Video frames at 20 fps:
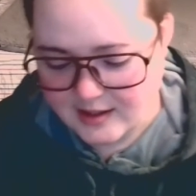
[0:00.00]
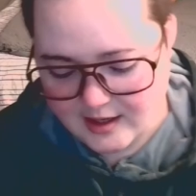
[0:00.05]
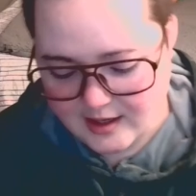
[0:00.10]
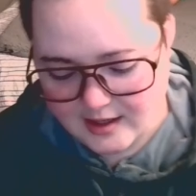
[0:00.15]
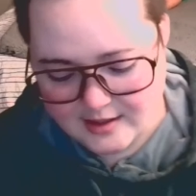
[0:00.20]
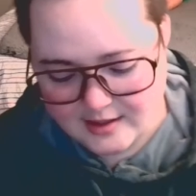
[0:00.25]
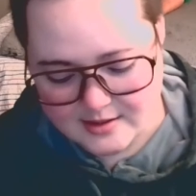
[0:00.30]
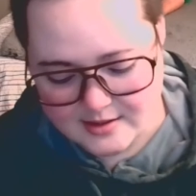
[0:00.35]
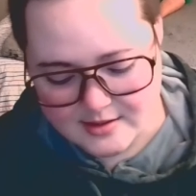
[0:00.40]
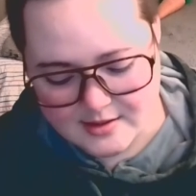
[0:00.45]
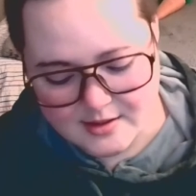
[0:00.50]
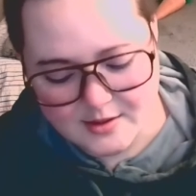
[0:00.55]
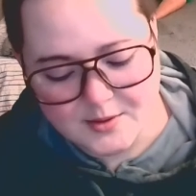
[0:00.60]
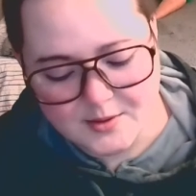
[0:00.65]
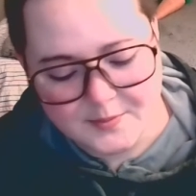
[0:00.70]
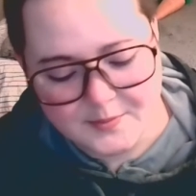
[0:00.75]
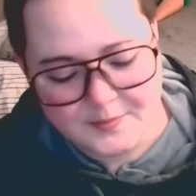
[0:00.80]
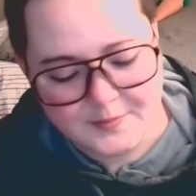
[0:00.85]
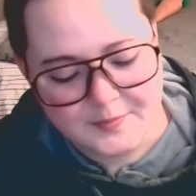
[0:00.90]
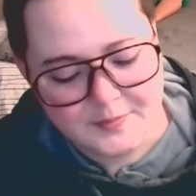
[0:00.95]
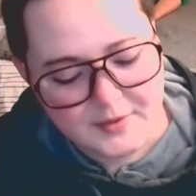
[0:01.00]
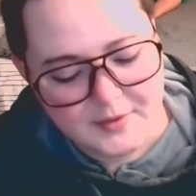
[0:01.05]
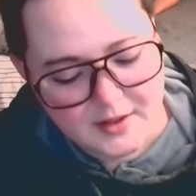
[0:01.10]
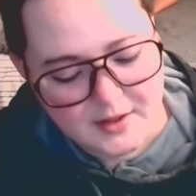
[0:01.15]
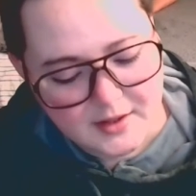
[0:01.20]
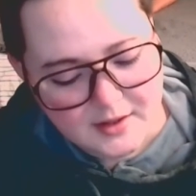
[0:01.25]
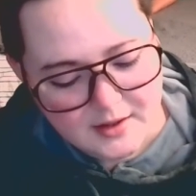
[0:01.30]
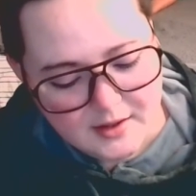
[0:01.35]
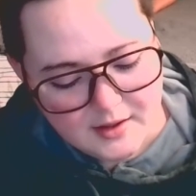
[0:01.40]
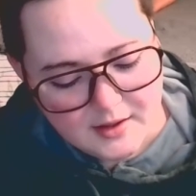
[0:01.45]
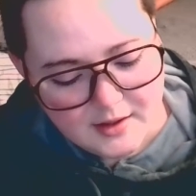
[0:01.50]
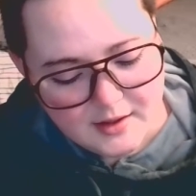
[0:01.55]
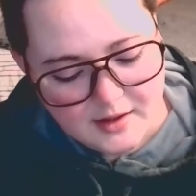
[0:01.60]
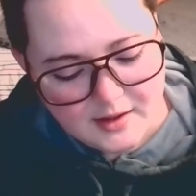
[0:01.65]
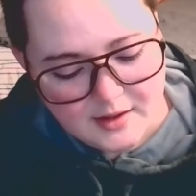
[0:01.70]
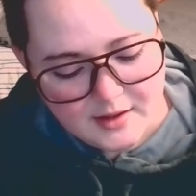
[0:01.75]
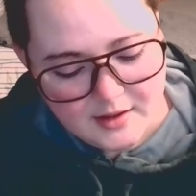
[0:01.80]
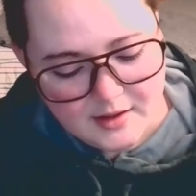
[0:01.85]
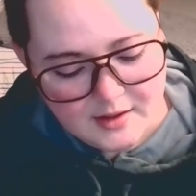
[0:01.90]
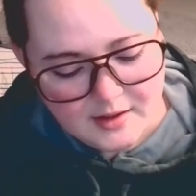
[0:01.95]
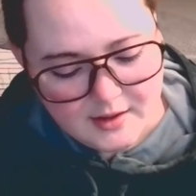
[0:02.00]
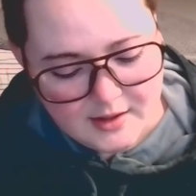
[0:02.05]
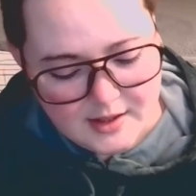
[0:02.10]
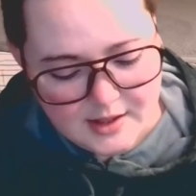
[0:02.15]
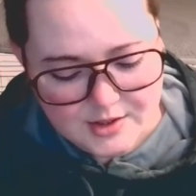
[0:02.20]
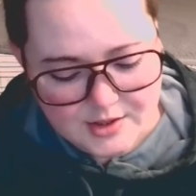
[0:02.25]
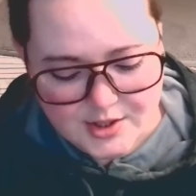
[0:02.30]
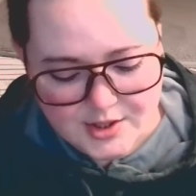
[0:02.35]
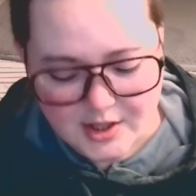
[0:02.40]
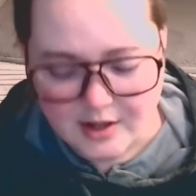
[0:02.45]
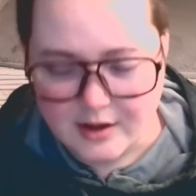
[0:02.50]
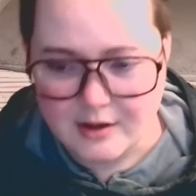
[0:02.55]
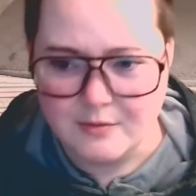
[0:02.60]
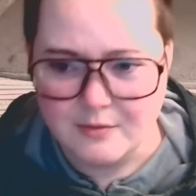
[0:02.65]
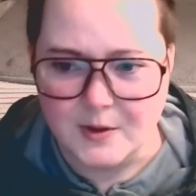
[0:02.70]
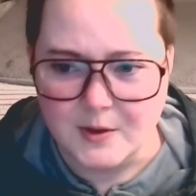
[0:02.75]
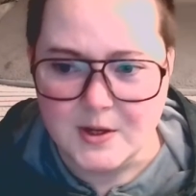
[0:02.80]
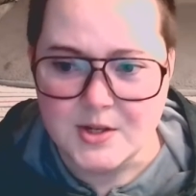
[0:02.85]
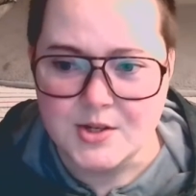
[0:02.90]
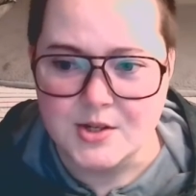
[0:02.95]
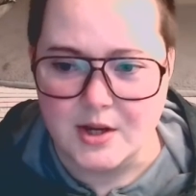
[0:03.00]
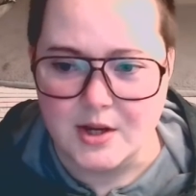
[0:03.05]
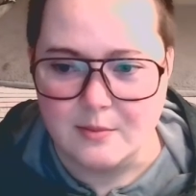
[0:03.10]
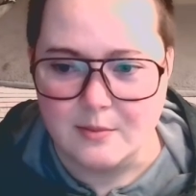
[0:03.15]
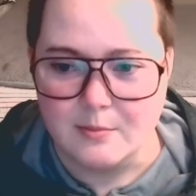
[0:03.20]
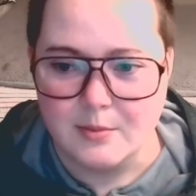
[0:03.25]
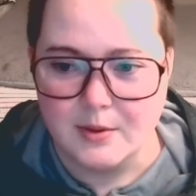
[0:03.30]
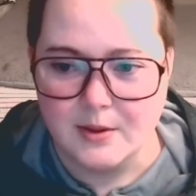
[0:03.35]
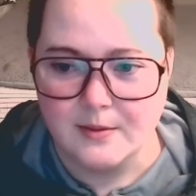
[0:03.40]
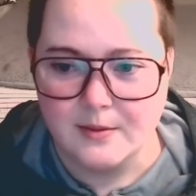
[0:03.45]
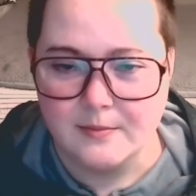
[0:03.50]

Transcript: And so he's sharing friendship.